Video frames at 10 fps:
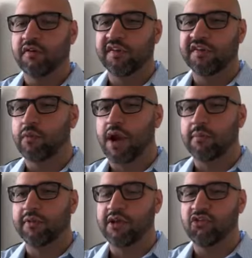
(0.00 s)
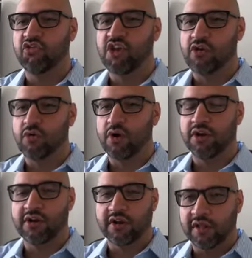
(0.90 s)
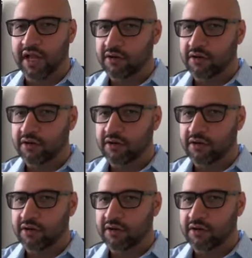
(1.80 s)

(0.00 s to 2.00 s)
versus scrambling in January to